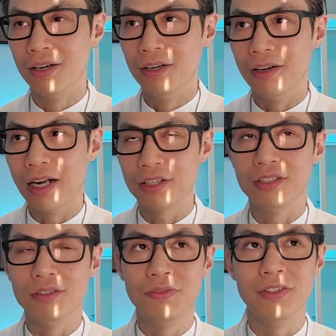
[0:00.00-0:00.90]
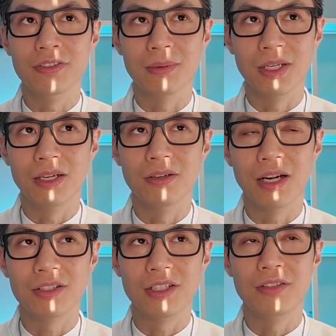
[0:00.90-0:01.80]
or I actually do feel something, or I
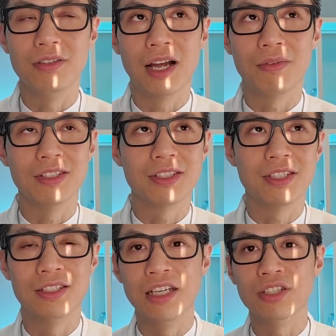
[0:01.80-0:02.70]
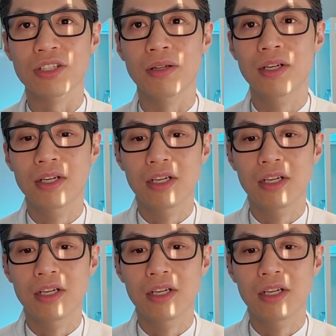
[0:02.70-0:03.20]
actually do have this sensation.